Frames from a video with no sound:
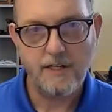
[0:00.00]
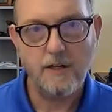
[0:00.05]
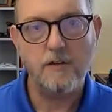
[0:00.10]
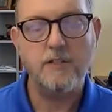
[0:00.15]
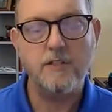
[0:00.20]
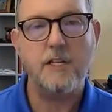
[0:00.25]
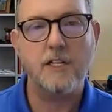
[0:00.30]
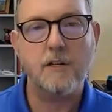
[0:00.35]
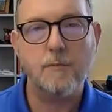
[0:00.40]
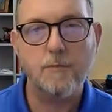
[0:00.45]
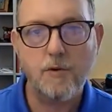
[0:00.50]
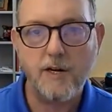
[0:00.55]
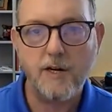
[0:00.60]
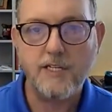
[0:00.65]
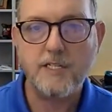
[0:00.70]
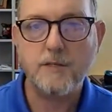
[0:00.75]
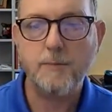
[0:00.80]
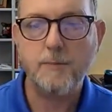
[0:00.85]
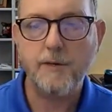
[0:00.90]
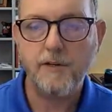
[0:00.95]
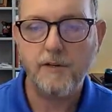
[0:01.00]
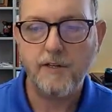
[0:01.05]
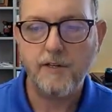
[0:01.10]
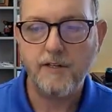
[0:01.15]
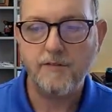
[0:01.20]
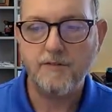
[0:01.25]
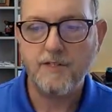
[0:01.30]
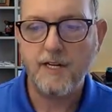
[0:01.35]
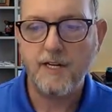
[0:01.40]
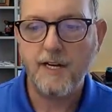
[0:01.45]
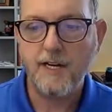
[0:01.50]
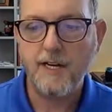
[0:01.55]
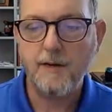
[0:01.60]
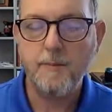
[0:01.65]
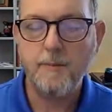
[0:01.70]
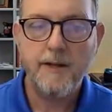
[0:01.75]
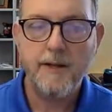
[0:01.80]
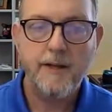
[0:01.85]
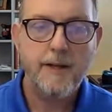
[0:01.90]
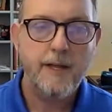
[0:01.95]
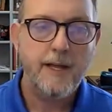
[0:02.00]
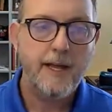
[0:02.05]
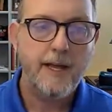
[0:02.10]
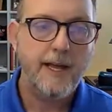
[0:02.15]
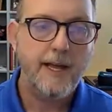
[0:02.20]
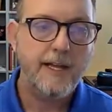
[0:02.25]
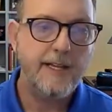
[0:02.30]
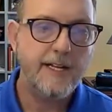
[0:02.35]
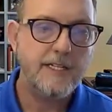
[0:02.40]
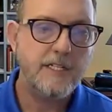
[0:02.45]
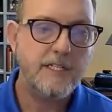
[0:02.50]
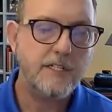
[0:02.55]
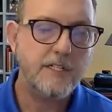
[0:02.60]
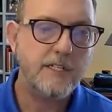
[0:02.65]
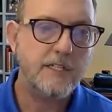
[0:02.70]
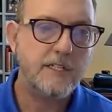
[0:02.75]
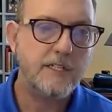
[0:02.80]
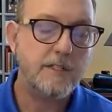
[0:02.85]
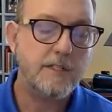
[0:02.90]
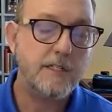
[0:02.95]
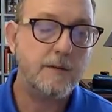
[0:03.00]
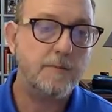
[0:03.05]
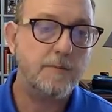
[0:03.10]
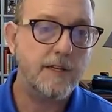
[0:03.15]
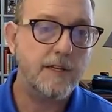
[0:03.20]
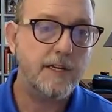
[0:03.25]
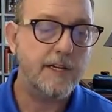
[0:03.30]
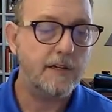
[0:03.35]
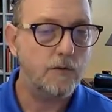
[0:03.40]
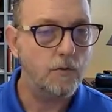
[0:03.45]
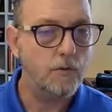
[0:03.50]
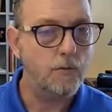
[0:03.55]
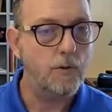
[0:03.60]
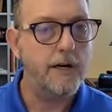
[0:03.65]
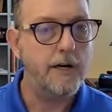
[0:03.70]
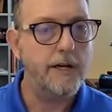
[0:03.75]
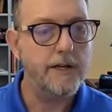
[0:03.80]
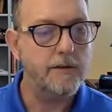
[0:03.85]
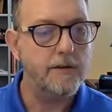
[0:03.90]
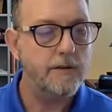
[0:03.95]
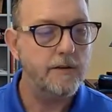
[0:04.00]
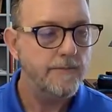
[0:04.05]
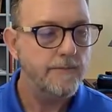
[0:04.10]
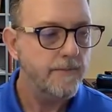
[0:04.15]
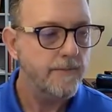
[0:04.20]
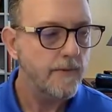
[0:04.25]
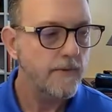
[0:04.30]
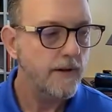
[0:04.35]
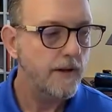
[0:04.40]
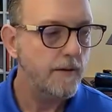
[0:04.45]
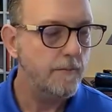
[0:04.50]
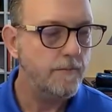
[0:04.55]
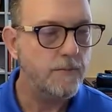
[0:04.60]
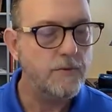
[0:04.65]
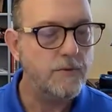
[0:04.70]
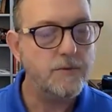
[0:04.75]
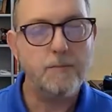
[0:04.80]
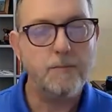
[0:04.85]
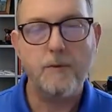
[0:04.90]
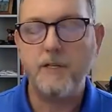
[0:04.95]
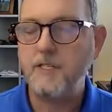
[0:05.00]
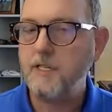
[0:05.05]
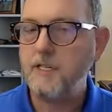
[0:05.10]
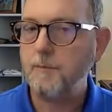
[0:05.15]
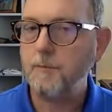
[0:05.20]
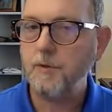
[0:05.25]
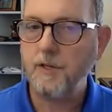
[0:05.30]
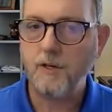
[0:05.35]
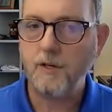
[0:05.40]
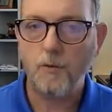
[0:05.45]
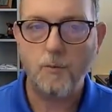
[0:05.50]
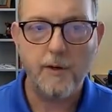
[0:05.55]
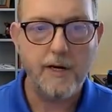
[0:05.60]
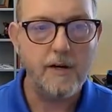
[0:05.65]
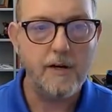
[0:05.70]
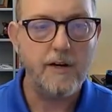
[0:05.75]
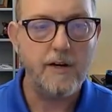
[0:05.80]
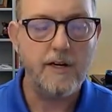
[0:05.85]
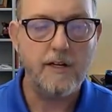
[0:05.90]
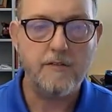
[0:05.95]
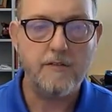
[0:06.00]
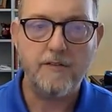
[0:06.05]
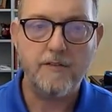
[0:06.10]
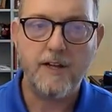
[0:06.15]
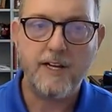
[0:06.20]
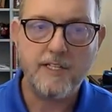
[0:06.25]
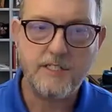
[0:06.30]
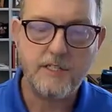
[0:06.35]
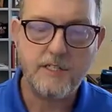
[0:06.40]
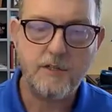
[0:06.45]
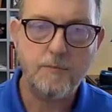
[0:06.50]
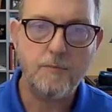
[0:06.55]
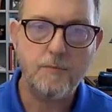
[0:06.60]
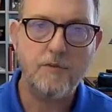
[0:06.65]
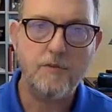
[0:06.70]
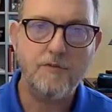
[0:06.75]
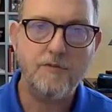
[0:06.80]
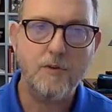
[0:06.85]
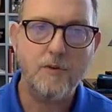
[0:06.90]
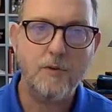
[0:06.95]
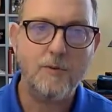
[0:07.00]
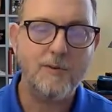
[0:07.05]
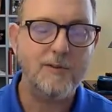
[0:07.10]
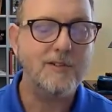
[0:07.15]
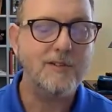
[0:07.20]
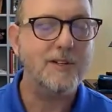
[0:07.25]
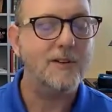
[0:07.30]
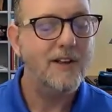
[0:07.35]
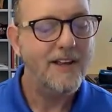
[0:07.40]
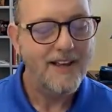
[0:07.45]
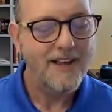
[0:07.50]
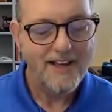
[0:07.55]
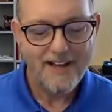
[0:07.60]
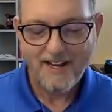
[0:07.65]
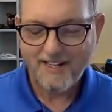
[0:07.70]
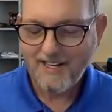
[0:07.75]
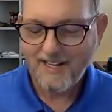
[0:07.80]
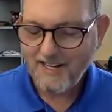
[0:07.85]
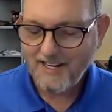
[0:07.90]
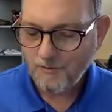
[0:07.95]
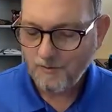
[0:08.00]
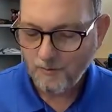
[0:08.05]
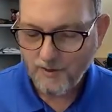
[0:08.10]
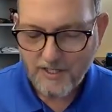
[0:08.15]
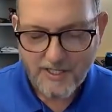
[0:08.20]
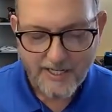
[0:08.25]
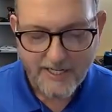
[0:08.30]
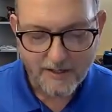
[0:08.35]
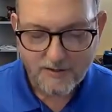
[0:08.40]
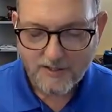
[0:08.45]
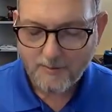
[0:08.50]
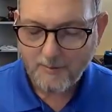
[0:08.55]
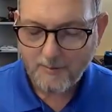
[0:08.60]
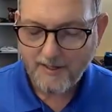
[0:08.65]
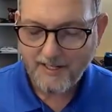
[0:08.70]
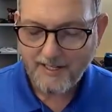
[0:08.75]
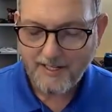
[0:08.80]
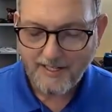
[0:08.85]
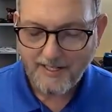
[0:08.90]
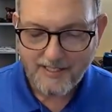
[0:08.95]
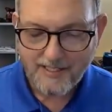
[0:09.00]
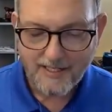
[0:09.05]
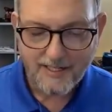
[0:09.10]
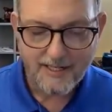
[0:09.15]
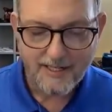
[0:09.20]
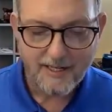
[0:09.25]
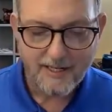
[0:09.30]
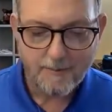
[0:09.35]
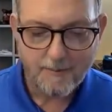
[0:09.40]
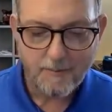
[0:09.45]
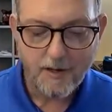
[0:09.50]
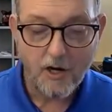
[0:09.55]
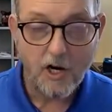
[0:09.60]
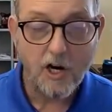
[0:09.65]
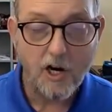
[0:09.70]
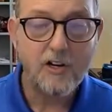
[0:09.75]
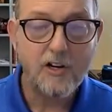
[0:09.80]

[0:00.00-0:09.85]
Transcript: it's a compressed period of time, and that's just something that you'll want to be simply aware of as you move forward. So again, reach out to me at any time,